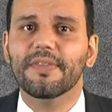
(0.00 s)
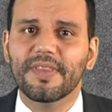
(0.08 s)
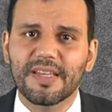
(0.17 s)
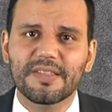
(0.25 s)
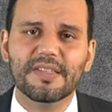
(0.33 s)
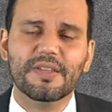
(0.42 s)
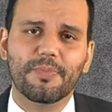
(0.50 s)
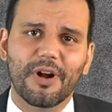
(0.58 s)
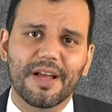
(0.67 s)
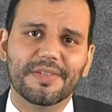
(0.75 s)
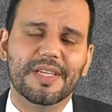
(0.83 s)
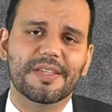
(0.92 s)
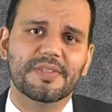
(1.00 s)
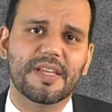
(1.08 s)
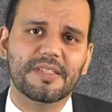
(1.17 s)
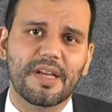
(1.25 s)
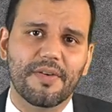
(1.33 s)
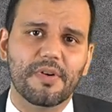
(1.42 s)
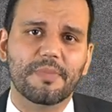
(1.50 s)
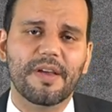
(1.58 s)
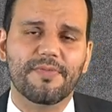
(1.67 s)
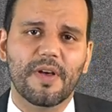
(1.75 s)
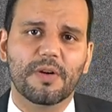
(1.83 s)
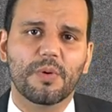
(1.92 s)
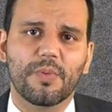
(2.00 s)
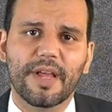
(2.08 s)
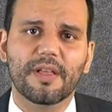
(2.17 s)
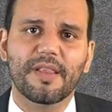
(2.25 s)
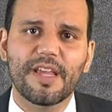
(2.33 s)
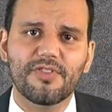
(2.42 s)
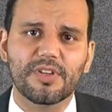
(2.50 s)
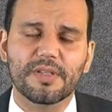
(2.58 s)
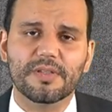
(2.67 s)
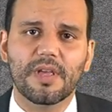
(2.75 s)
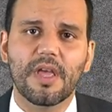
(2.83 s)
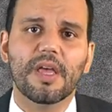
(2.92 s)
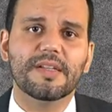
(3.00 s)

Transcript: This is a process that's governed by federal regulations.